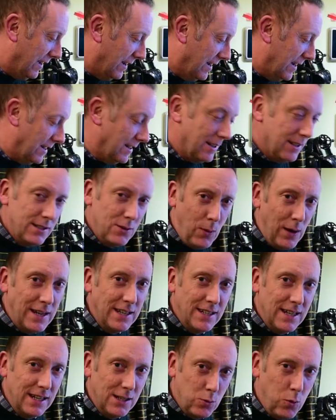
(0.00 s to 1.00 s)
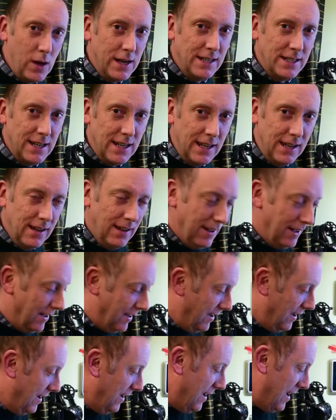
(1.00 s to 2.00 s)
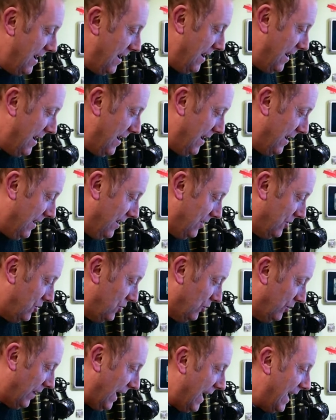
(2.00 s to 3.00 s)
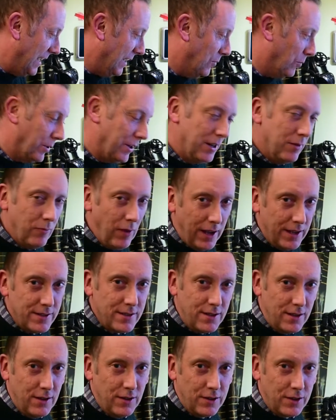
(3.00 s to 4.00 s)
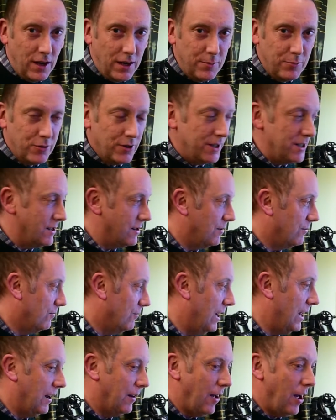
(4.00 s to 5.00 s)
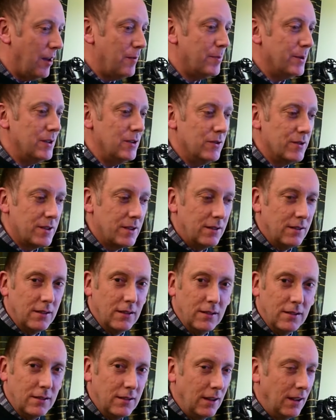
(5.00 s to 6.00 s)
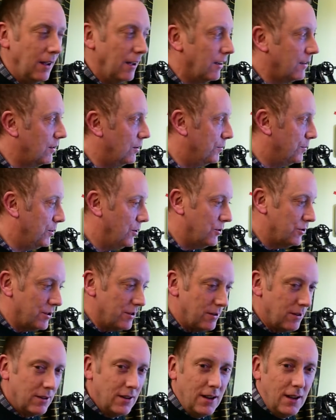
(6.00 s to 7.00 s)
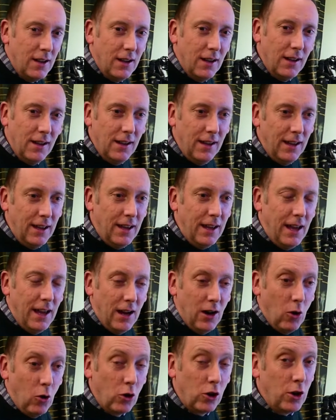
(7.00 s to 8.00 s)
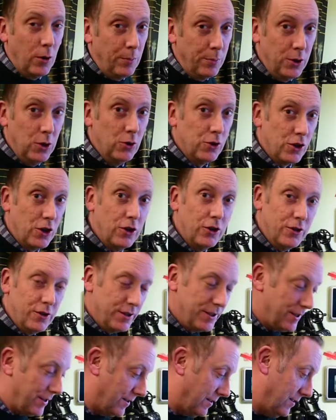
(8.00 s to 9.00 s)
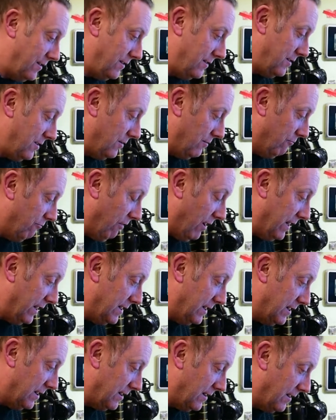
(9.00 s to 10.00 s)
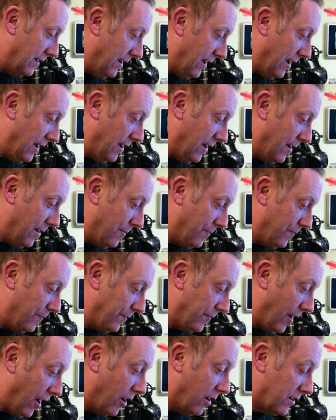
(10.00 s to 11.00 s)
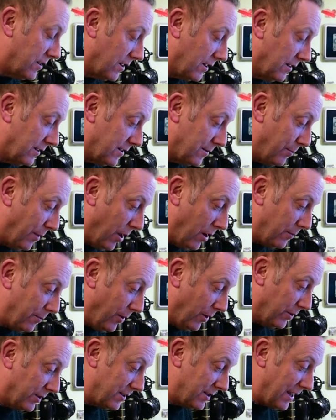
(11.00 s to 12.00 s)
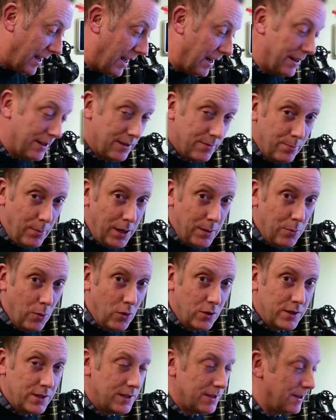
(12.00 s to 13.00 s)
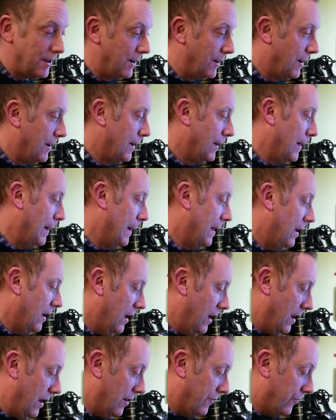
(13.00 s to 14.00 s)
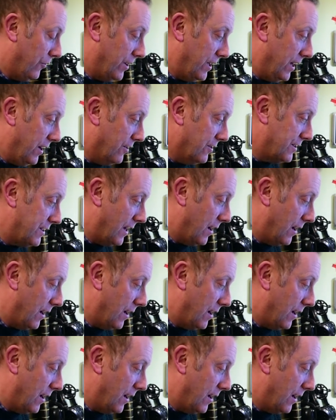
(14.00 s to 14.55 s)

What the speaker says: in 2020 should anyone invest in a typewriter? Well, I've been using the computer or computers to write articles, the blog posts and my books for years